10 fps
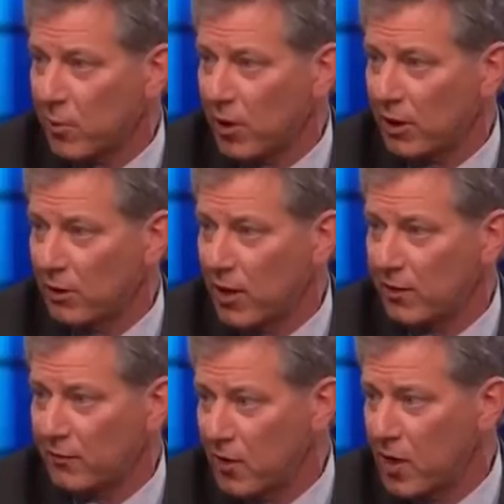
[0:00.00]
the parking lot
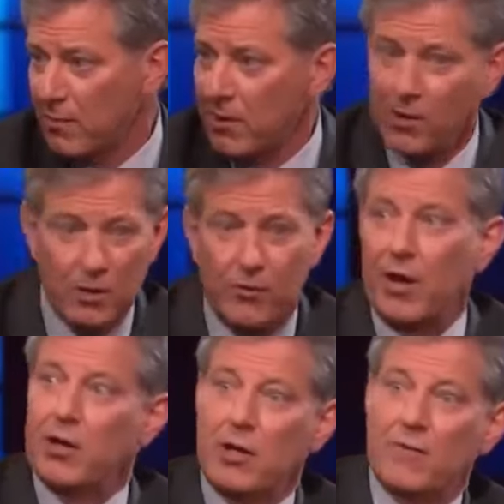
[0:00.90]
at them, and
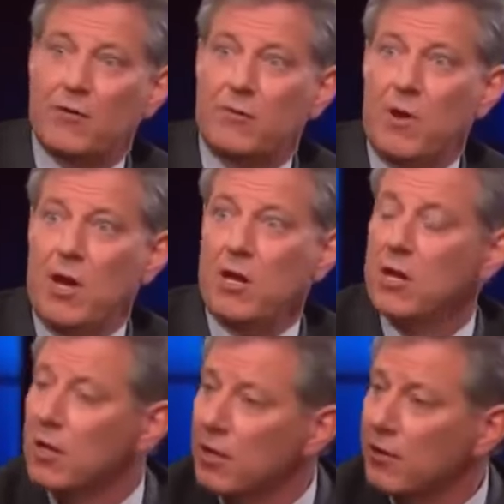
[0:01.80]
they didn't give it to me.
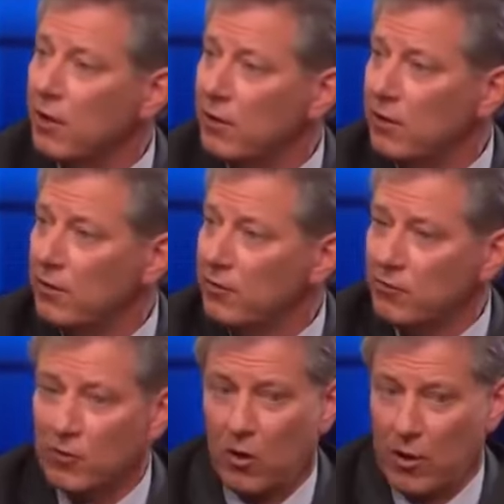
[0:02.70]

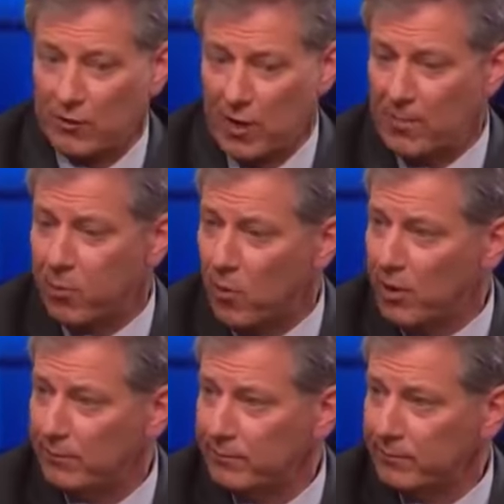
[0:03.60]
So at that
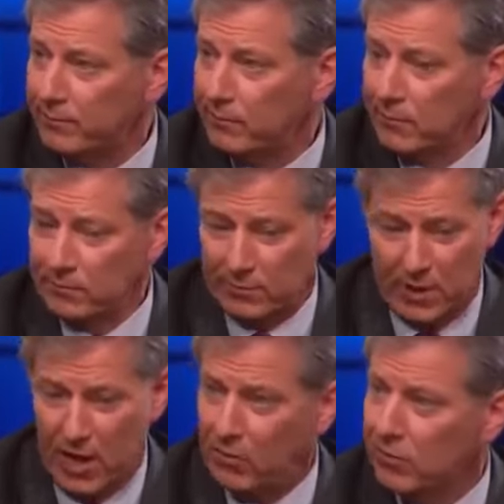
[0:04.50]
point,
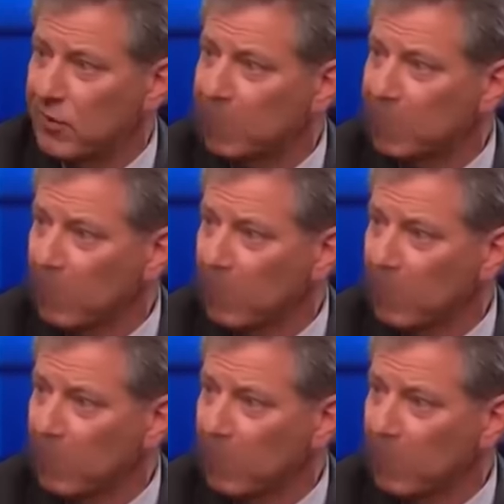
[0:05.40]
I was